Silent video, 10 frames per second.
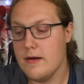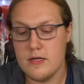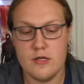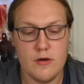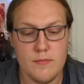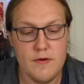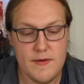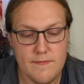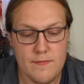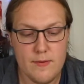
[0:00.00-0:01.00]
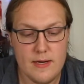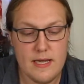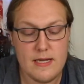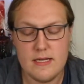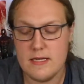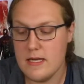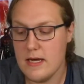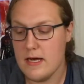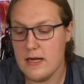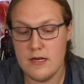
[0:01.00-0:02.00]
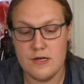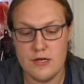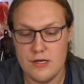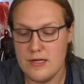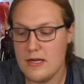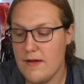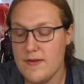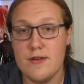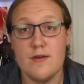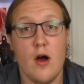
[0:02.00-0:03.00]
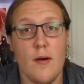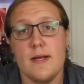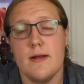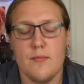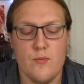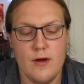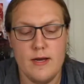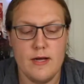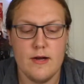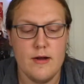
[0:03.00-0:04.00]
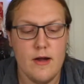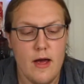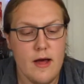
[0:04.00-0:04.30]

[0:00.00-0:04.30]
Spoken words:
So moving forward, let's just dive into comic number 1 here.